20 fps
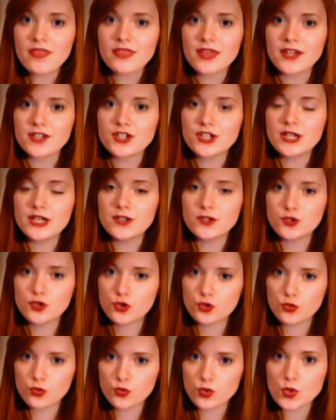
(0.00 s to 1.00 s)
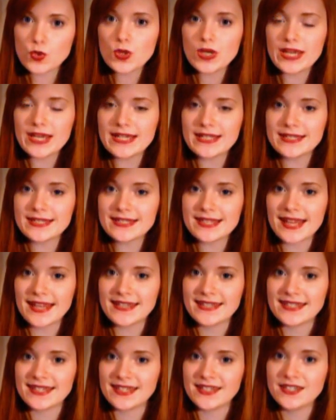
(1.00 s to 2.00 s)
that she has truly
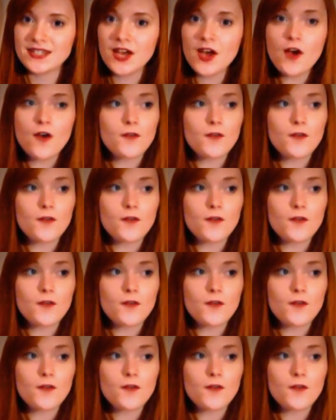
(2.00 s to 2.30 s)
consented